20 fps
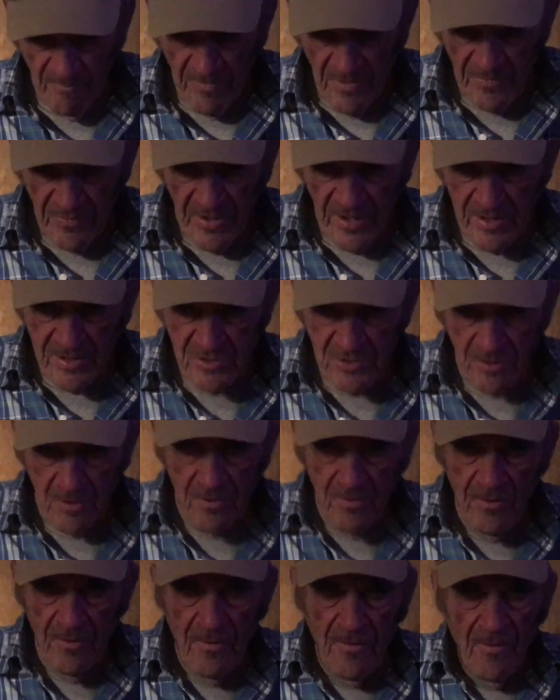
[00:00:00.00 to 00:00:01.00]
these are
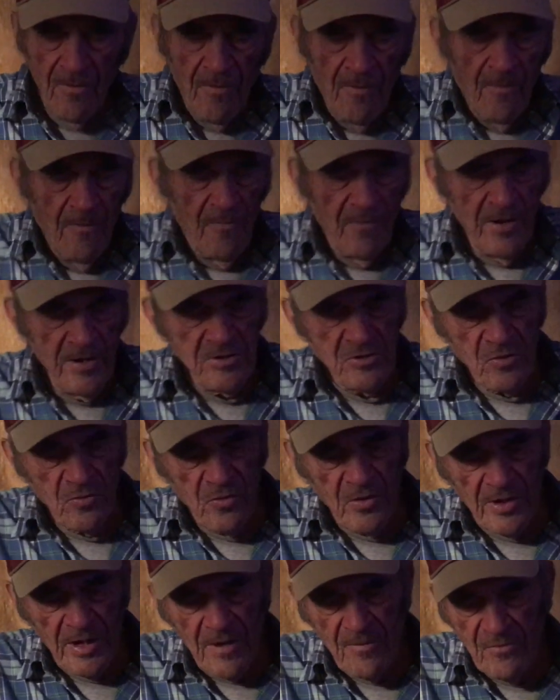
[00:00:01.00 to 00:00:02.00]

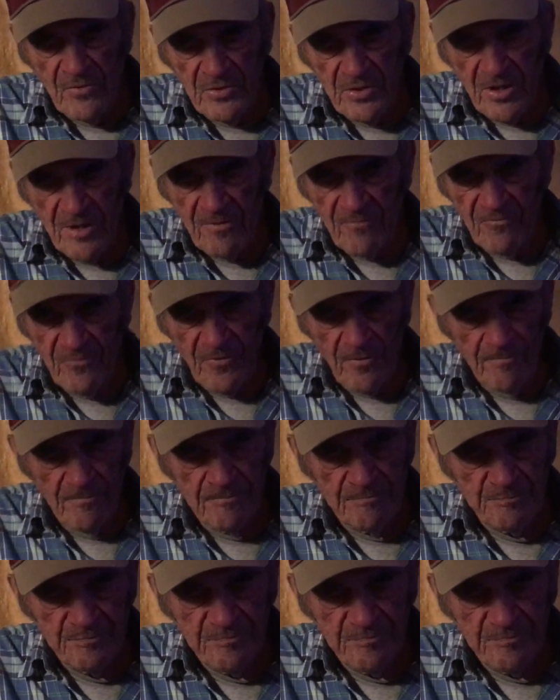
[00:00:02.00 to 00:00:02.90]
what I would get from